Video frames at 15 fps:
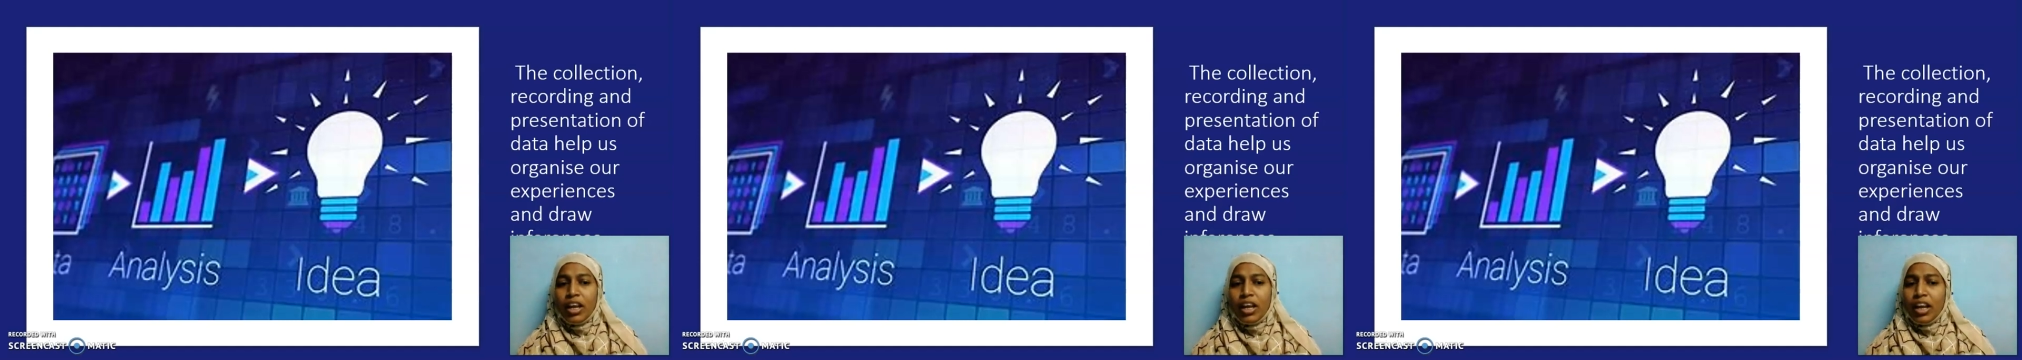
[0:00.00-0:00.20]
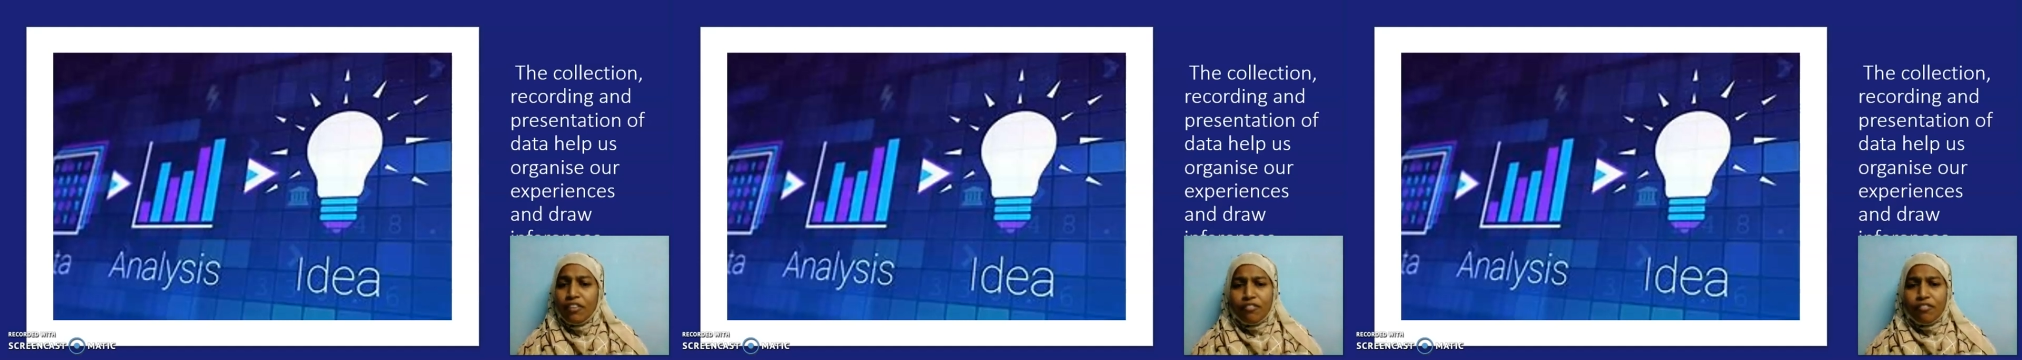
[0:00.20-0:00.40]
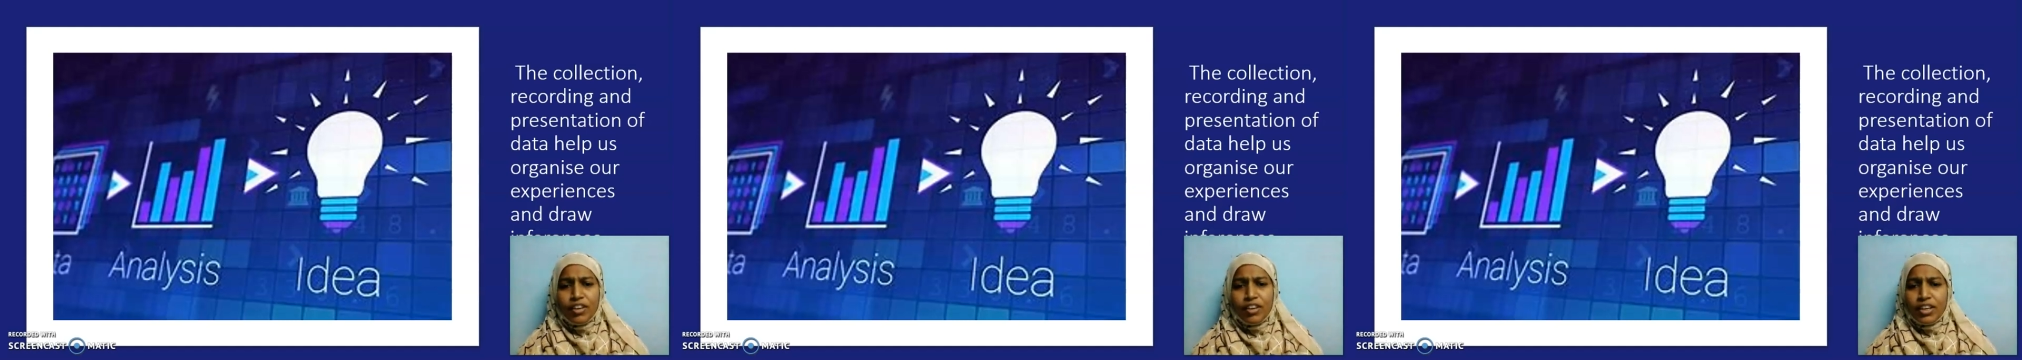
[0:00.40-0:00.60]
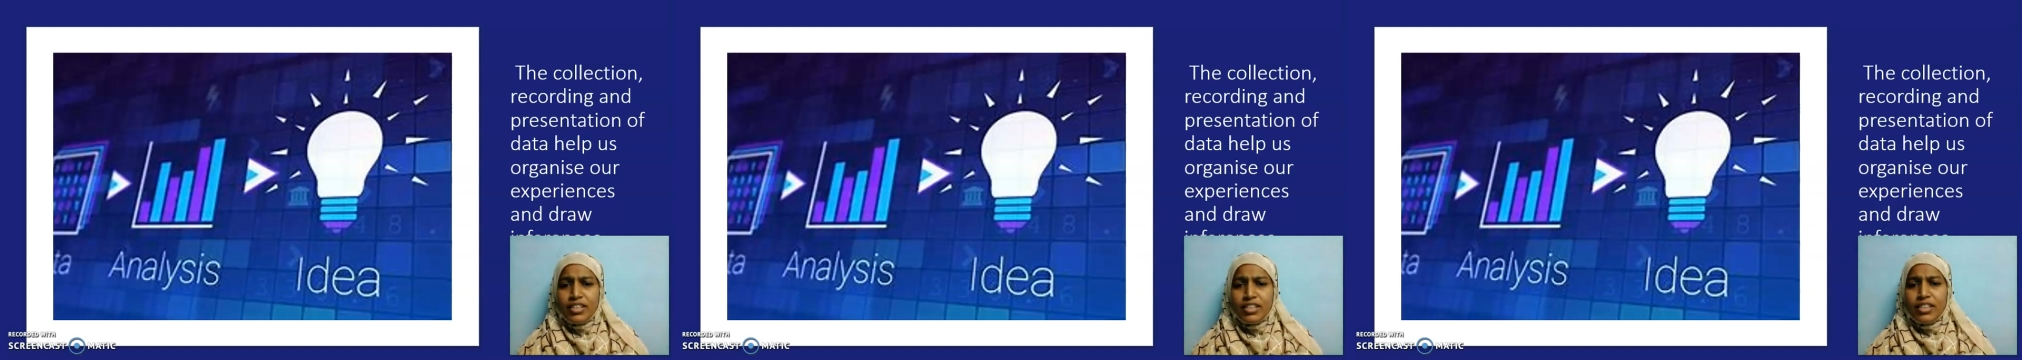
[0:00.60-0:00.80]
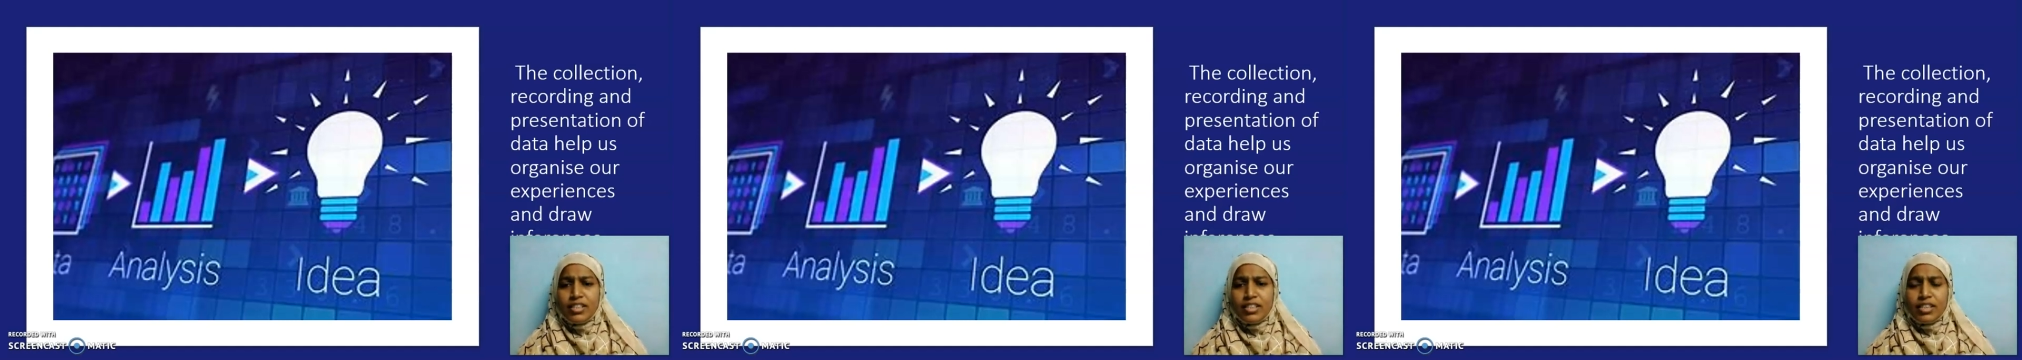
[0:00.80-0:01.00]

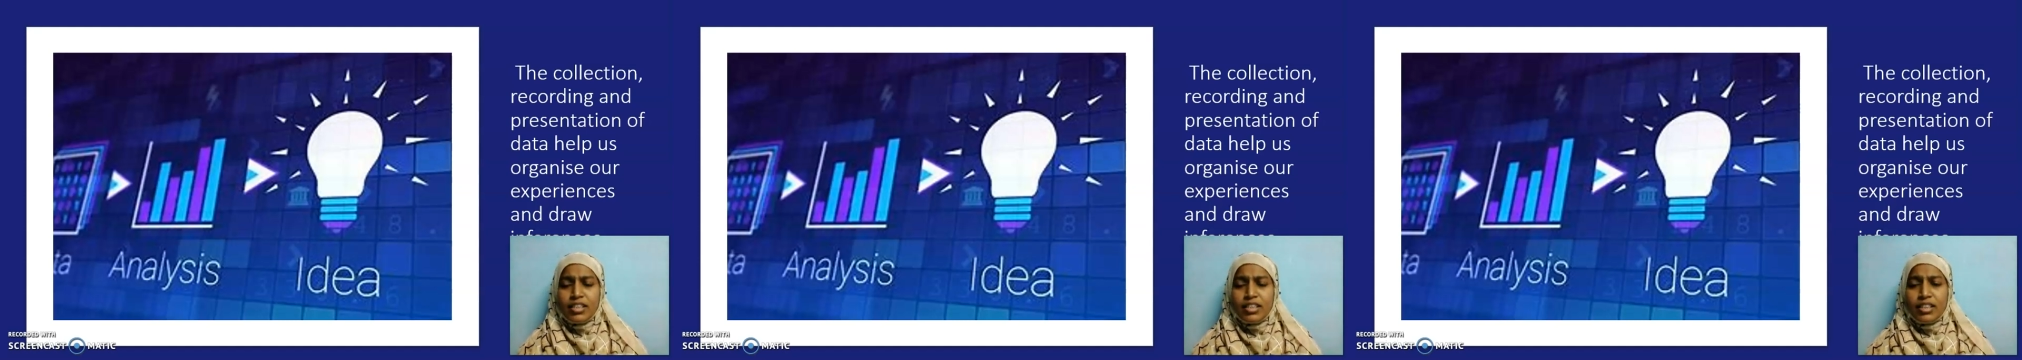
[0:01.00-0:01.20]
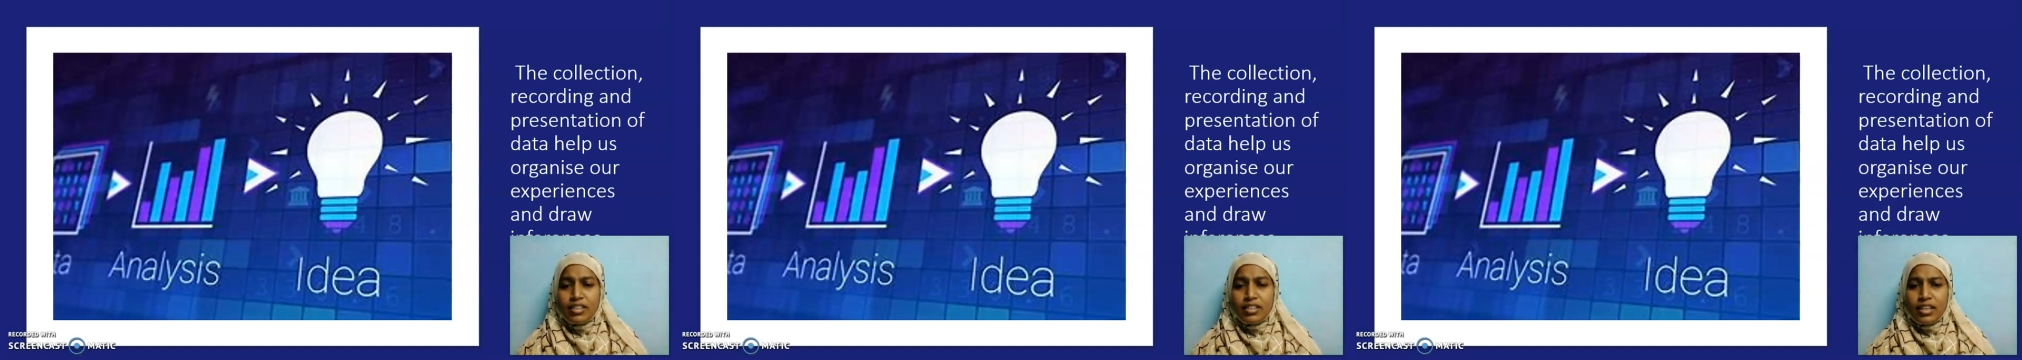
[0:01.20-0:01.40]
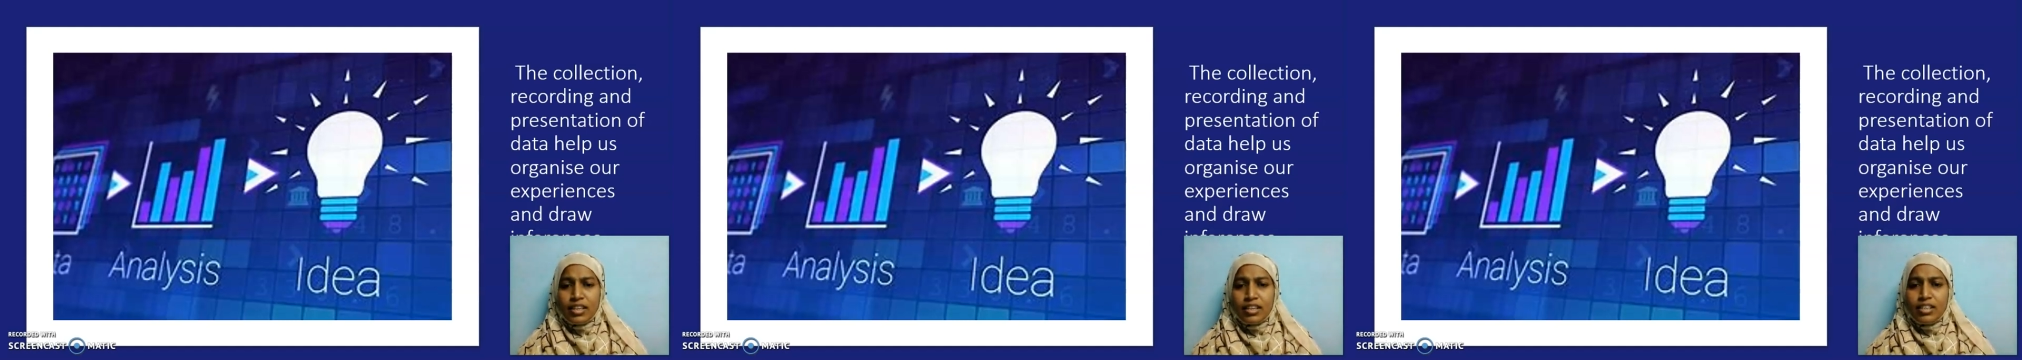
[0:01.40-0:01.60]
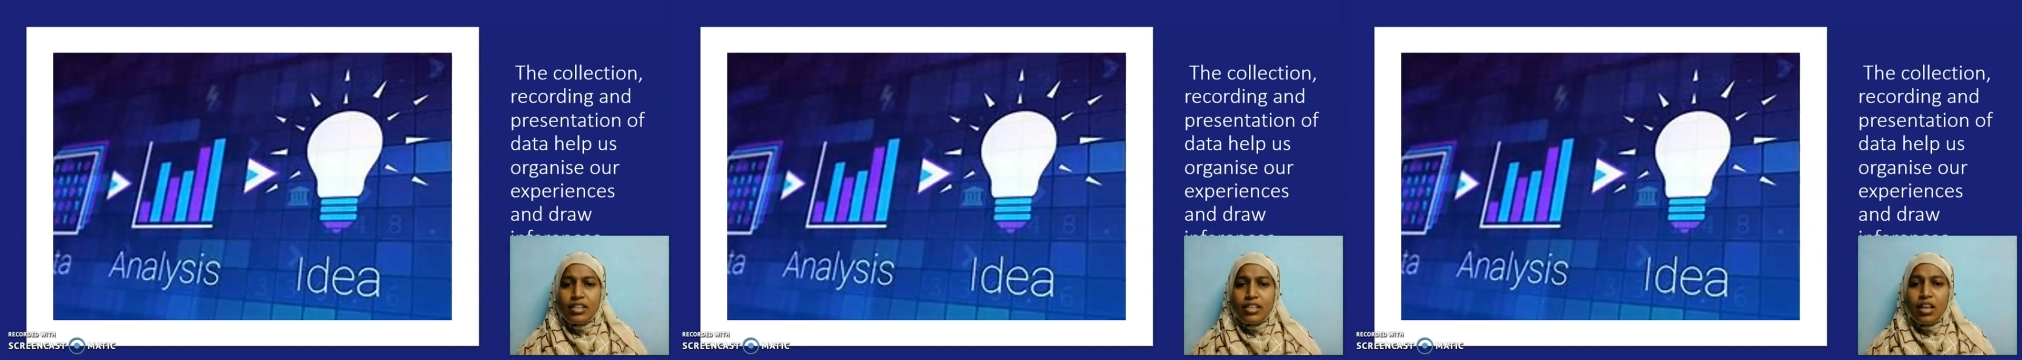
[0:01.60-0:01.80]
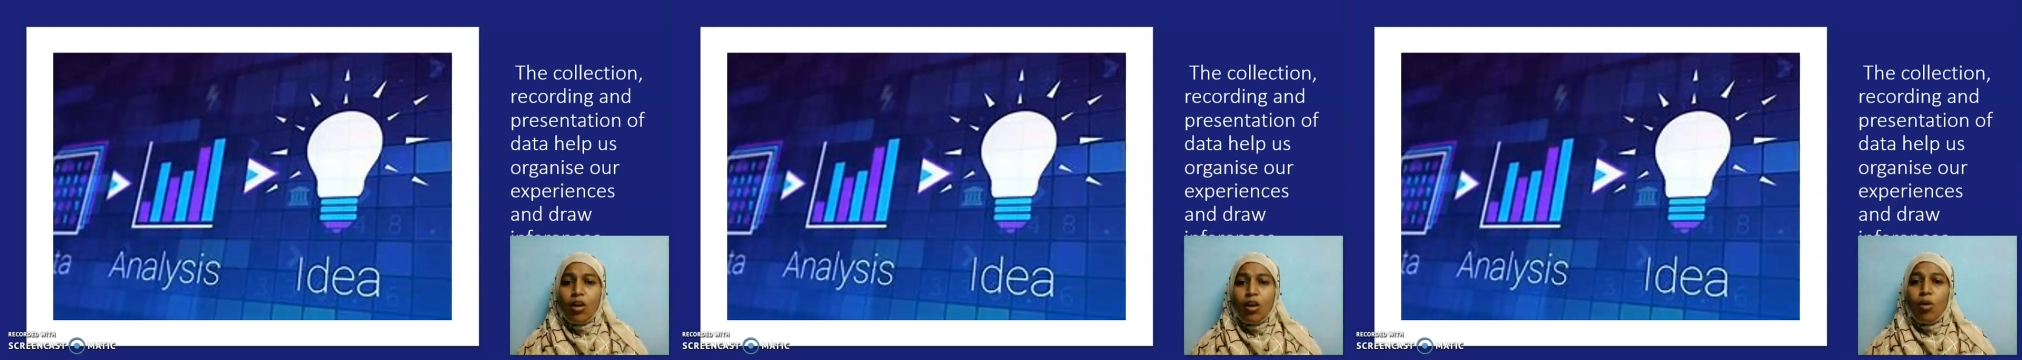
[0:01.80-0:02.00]
Inferences in the sense,